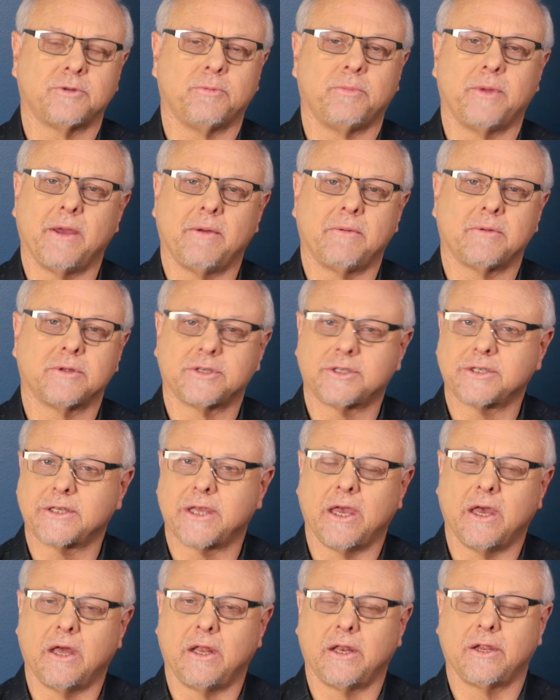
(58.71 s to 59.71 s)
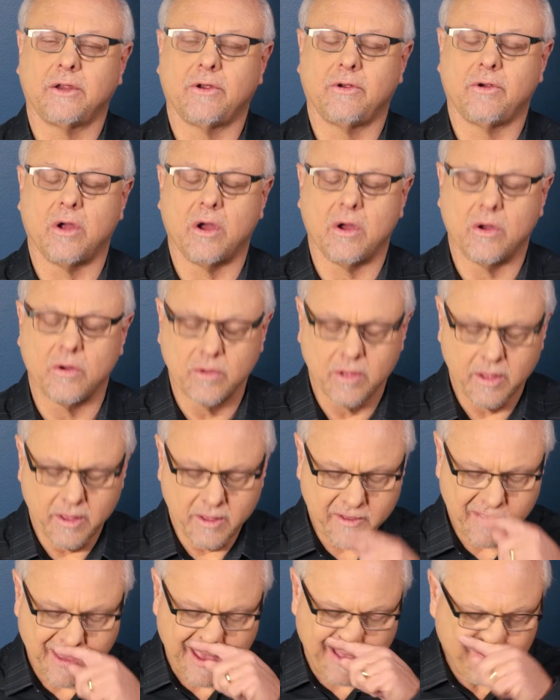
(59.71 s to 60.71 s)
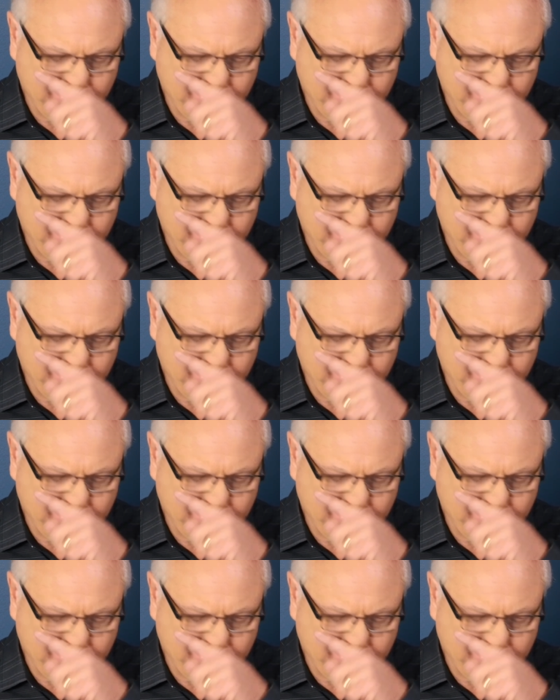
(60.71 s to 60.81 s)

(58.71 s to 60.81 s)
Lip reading: to be able to scale and grow. And